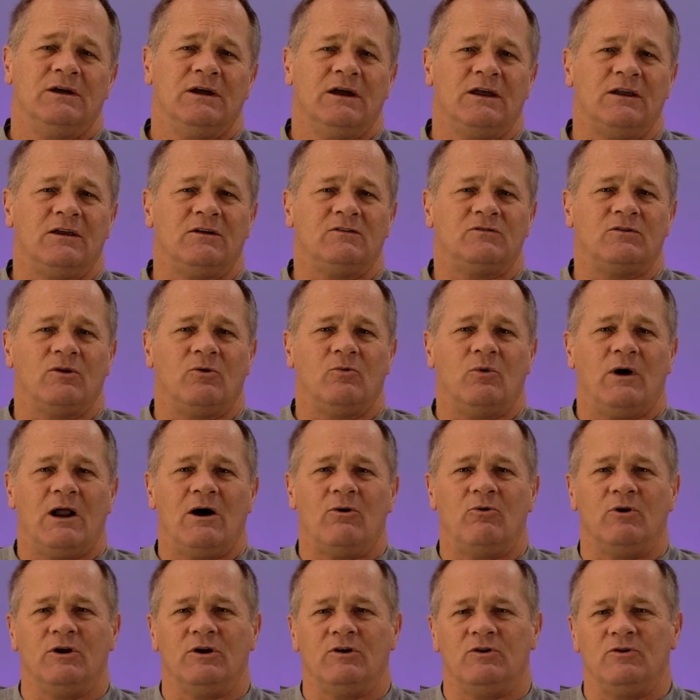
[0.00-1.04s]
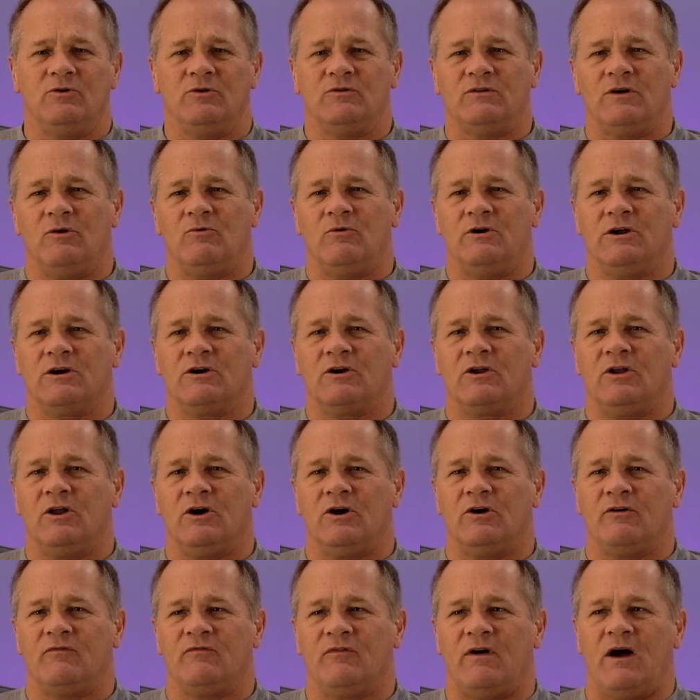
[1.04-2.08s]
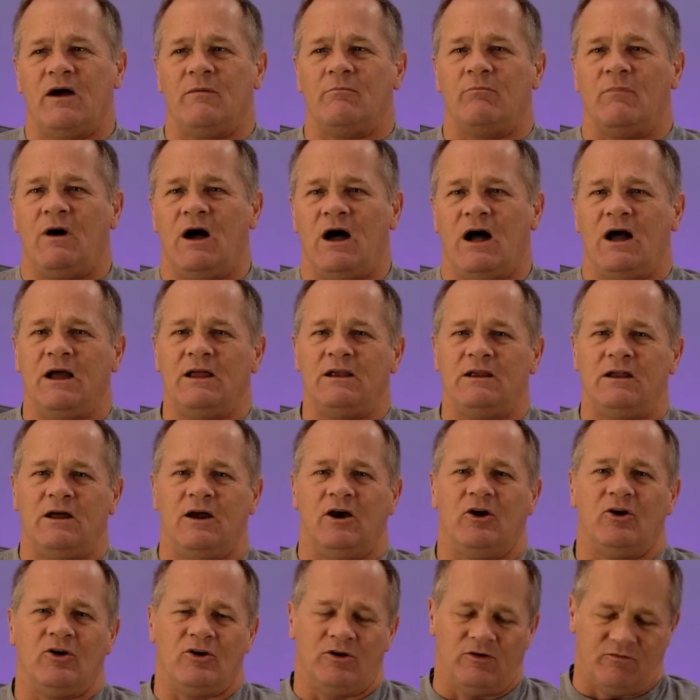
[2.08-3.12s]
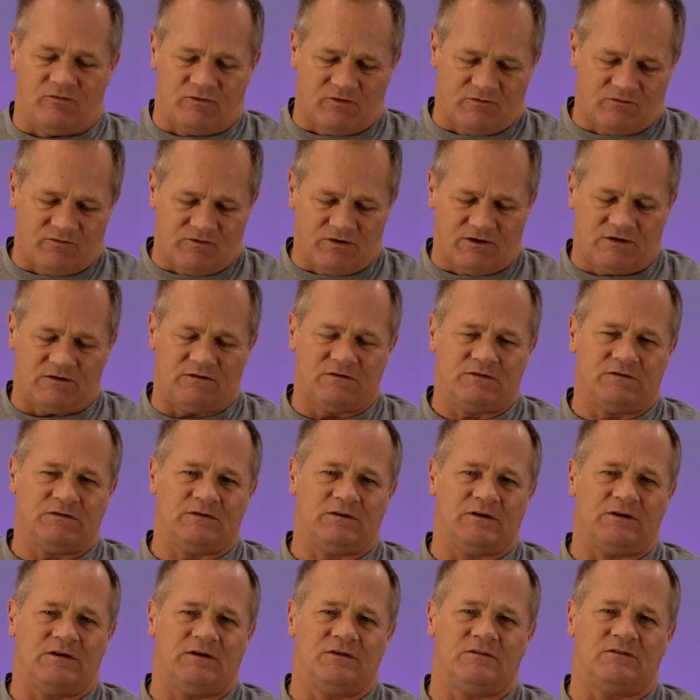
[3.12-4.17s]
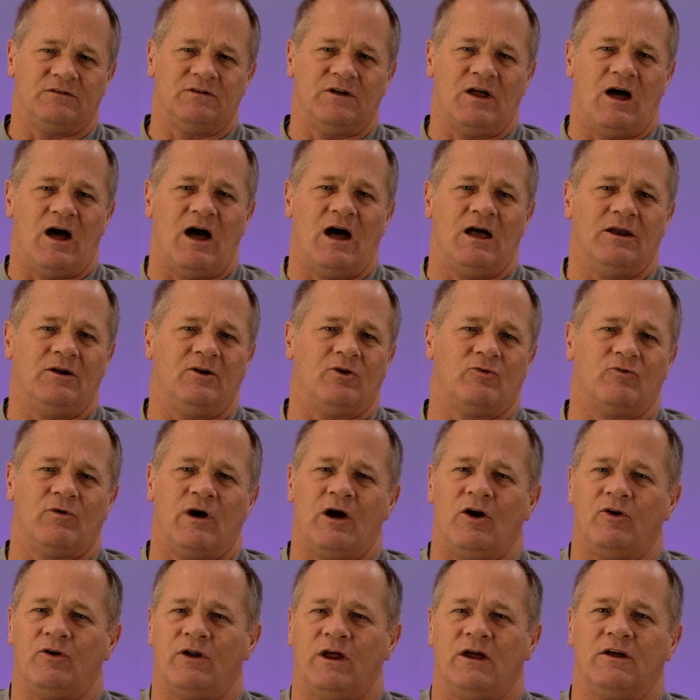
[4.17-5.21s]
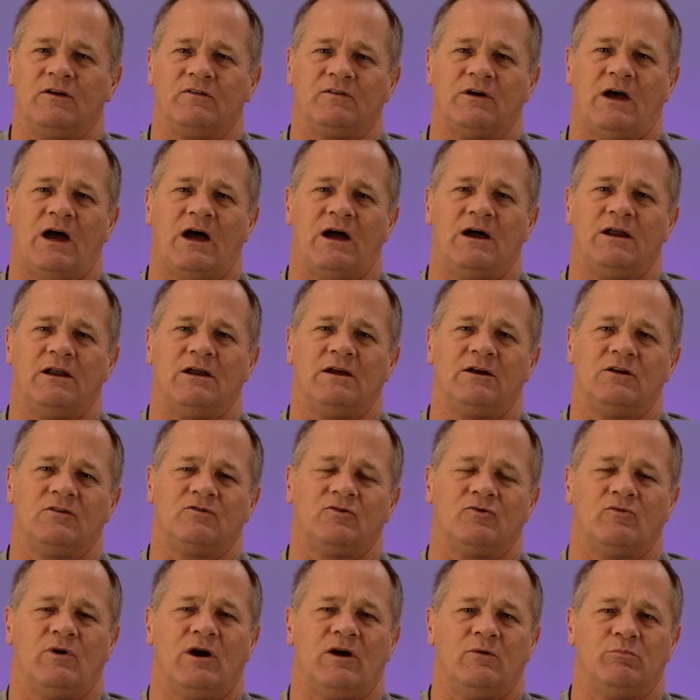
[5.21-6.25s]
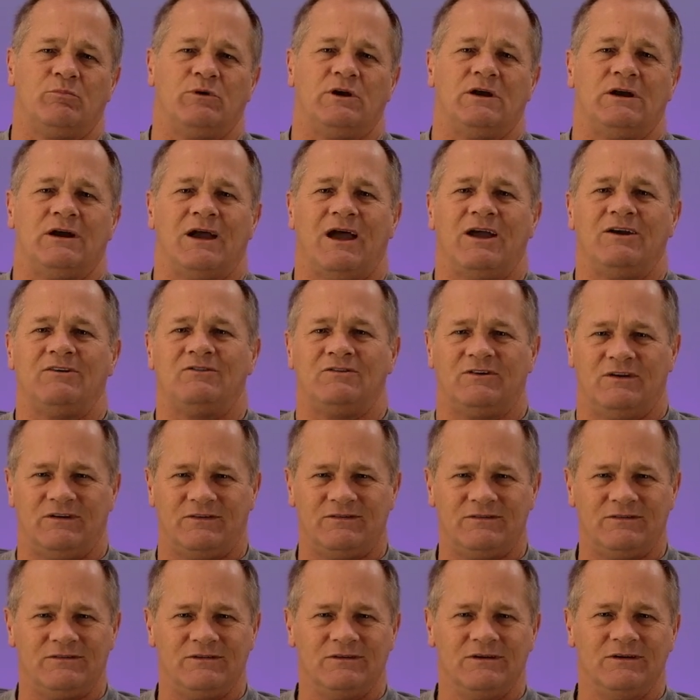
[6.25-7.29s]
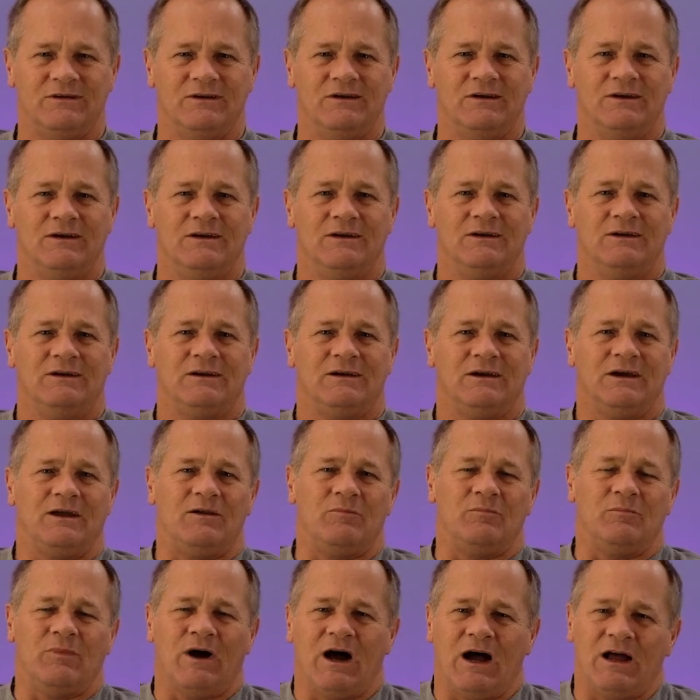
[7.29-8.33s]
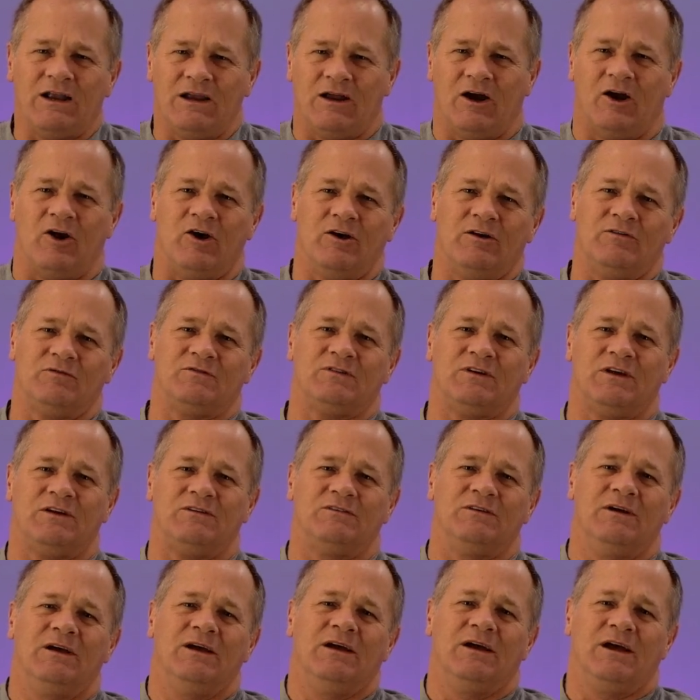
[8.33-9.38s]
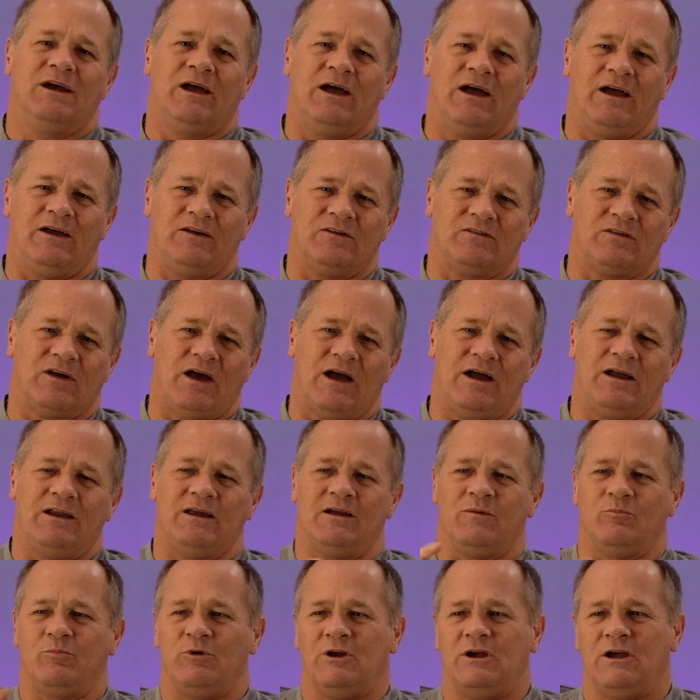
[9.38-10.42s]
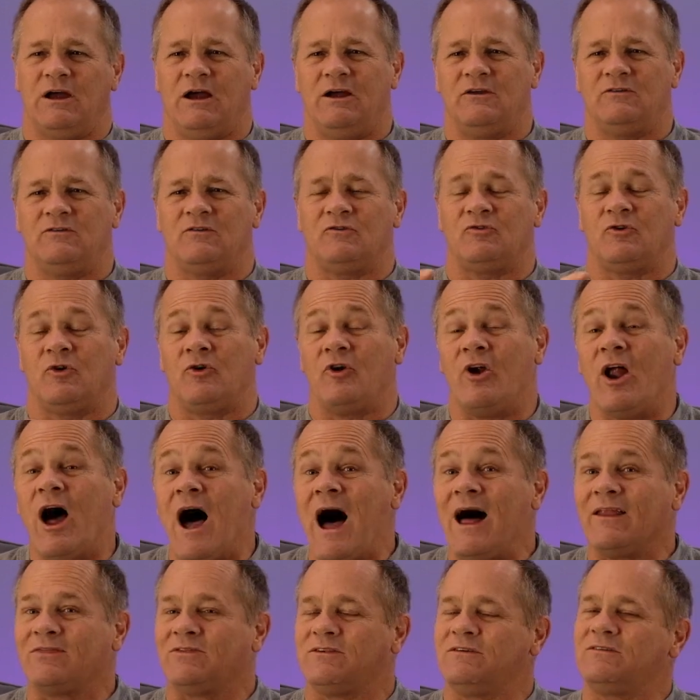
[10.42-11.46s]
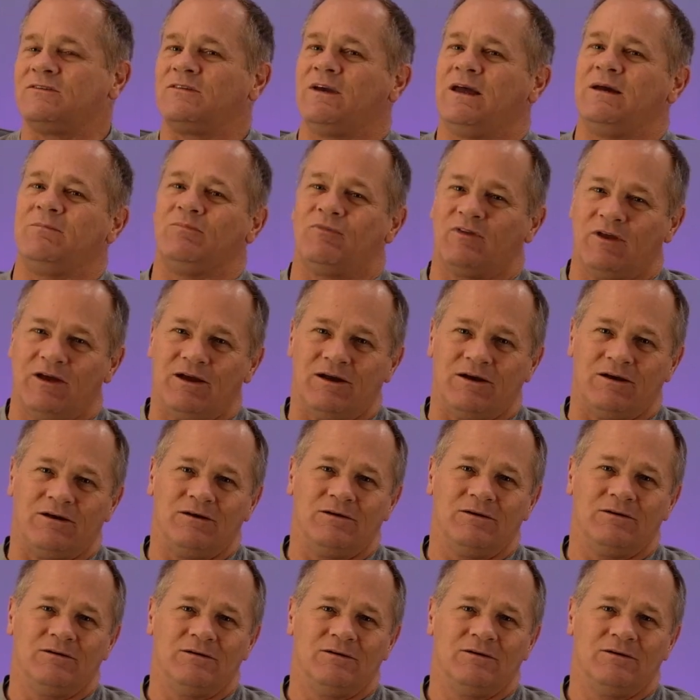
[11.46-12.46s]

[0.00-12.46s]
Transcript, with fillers: And so what I want to do is I want to clarify my narrative of this is not around anxiety, it's around being anxious. And my narrative says anxiety and being anxious are not the same thing.